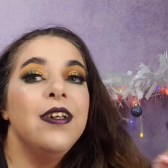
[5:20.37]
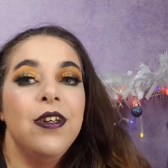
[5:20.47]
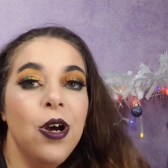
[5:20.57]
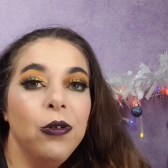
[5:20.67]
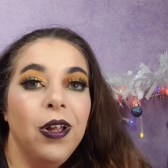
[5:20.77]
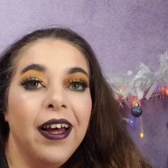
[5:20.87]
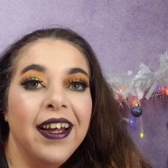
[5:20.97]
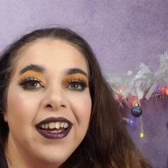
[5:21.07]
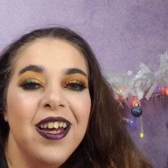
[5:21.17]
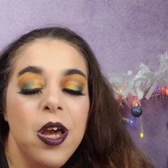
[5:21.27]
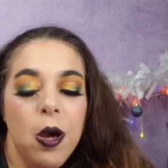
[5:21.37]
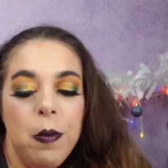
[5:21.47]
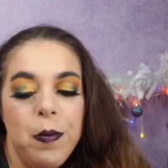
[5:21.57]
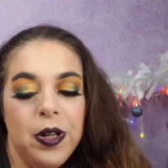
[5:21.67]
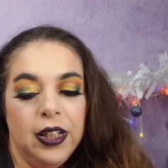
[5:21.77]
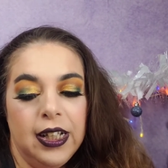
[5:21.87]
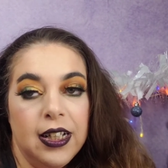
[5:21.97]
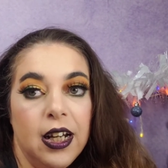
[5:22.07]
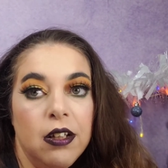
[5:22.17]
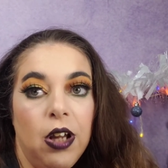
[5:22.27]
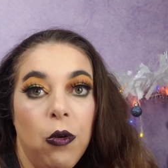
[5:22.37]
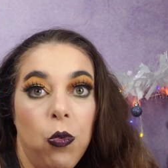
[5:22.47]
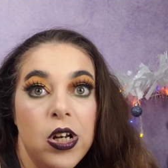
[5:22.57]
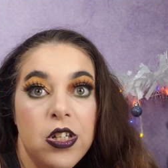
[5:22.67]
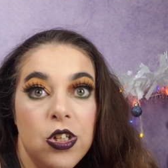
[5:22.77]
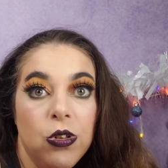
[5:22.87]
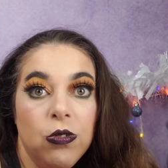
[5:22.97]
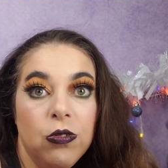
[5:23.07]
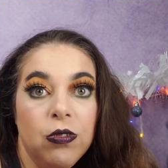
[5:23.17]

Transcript: No, Llana. But like, I, I want to.